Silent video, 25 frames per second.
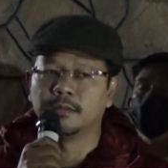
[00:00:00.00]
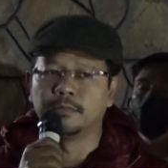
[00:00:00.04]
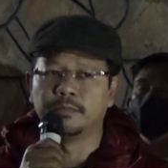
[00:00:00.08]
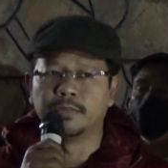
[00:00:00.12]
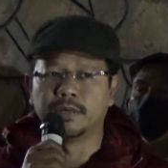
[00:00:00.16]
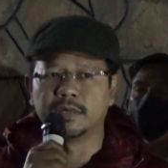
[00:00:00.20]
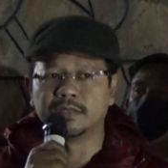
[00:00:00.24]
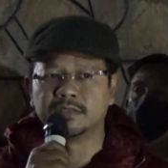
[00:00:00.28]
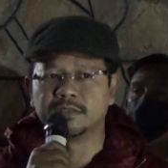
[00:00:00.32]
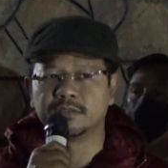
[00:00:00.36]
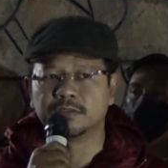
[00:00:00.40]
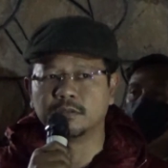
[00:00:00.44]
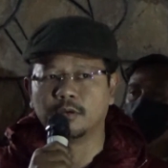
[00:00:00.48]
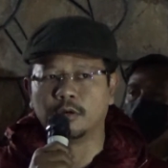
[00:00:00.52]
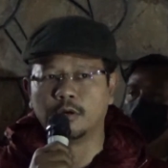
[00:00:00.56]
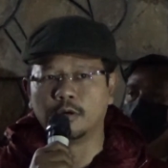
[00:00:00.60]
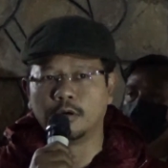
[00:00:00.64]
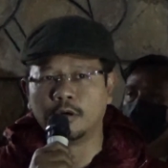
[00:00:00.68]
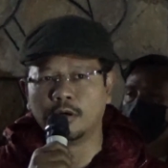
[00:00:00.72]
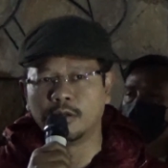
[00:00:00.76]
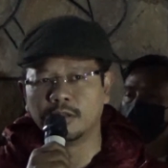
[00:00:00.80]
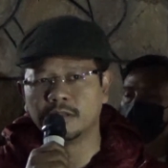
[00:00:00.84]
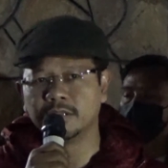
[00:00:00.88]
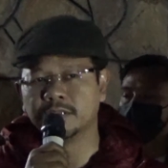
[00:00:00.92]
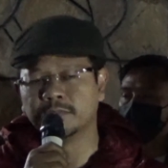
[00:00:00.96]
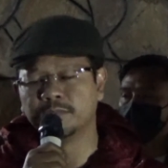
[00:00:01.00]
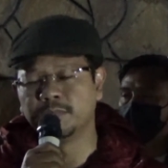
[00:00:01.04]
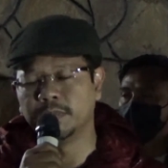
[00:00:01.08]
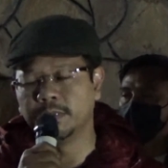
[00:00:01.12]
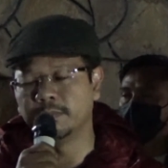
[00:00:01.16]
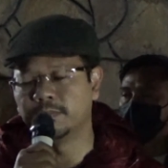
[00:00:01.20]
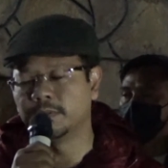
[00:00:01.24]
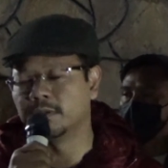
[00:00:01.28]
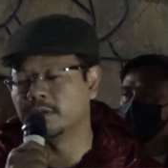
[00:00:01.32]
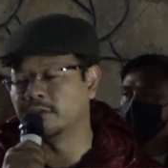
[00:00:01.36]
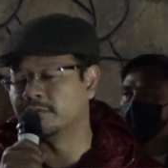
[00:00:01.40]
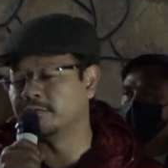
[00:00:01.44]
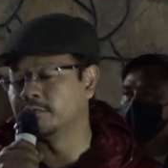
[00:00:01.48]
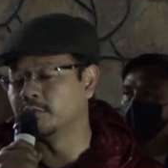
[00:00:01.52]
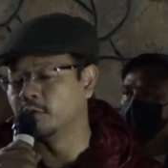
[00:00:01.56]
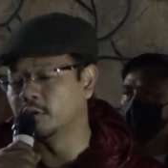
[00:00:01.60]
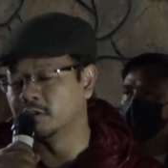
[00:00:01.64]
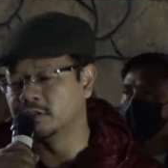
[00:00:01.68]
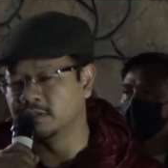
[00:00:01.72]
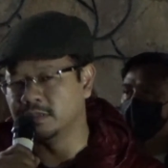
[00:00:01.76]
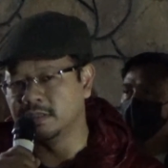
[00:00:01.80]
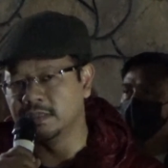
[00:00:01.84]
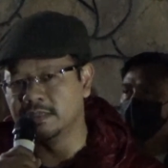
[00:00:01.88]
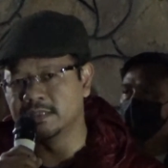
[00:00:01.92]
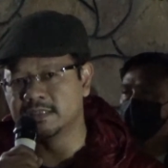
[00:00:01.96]
but all the people of
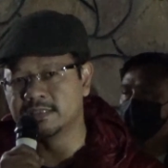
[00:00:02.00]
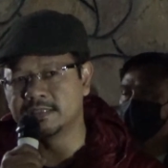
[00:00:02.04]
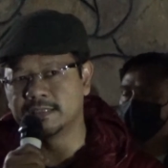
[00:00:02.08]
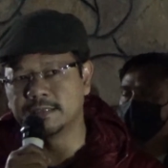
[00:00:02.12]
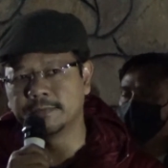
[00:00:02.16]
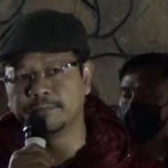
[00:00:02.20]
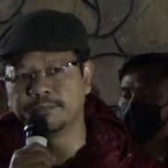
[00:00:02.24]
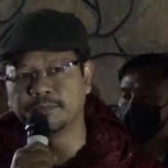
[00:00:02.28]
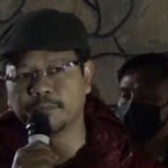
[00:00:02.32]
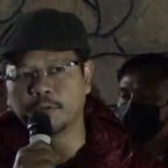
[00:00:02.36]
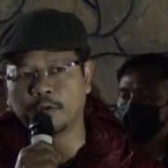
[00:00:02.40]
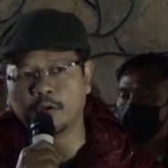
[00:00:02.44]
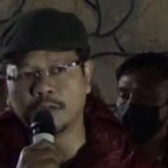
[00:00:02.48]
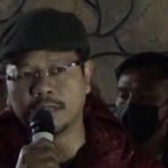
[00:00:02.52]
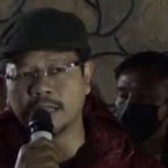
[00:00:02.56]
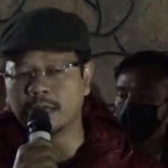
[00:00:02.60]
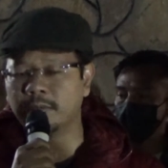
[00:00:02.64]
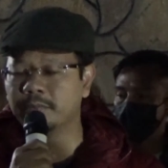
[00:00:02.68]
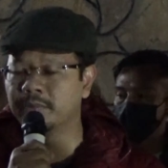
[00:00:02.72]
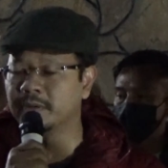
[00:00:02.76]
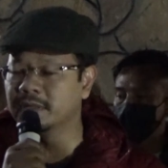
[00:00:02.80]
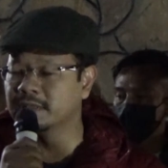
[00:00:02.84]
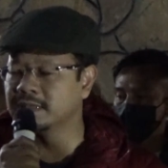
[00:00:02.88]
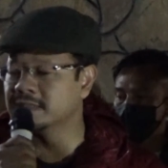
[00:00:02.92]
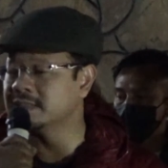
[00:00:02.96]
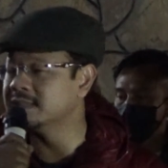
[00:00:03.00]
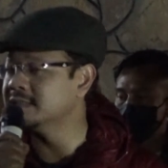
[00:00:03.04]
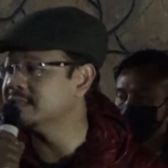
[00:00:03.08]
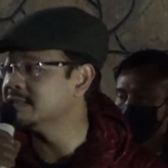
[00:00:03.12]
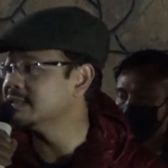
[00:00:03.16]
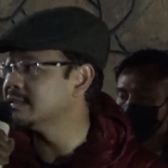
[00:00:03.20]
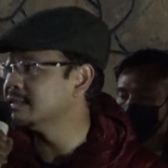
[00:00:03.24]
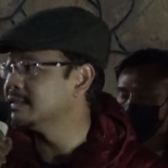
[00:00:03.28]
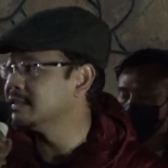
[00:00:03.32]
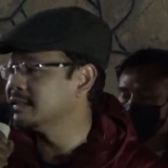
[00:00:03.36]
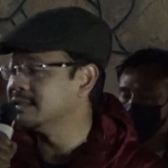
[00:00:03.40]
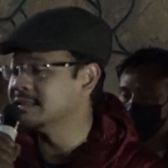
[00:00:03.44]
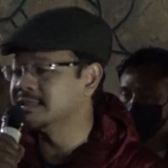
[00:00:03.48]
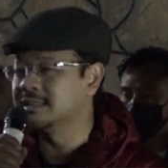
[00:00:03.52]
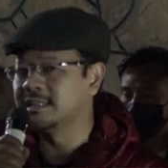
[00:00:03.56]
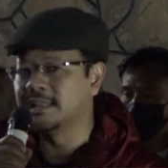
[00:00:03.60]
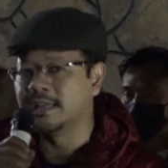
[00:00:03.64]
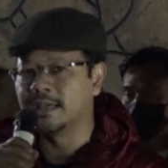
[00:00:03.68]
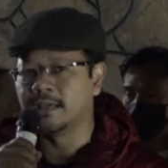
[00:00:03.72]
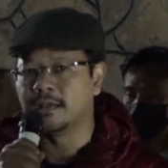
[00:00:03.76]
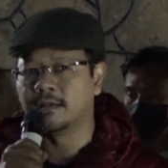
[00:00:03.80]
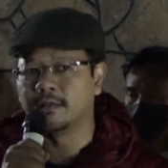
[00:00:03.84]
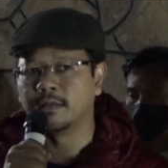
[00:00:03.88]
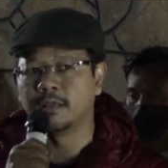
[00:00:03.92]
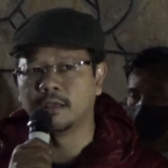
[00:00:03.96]
Northeast, all our brothers and sisters
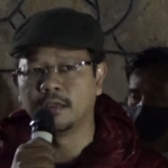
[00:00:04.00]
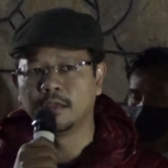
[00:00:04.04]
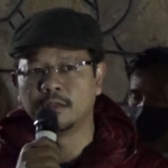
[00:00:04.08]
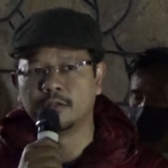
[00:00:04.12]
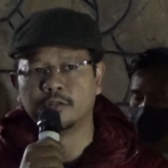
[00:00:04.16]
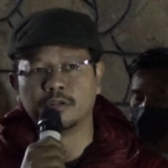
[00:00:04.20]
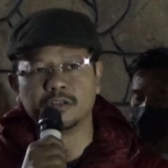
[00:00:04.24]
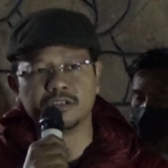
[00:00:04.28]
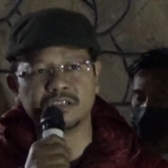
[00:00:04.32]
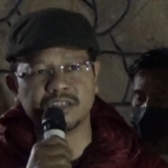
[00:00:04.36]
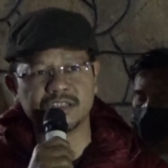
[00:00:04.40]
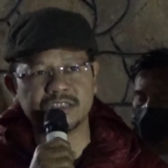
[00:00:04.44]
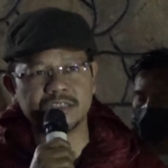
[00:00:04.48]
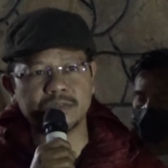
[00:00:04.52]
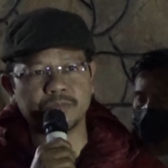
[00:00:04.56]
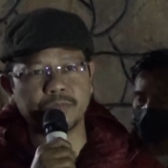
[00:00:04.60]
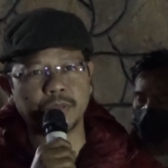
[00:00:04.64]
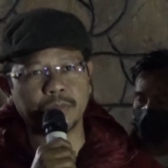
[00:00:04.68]
there, not just the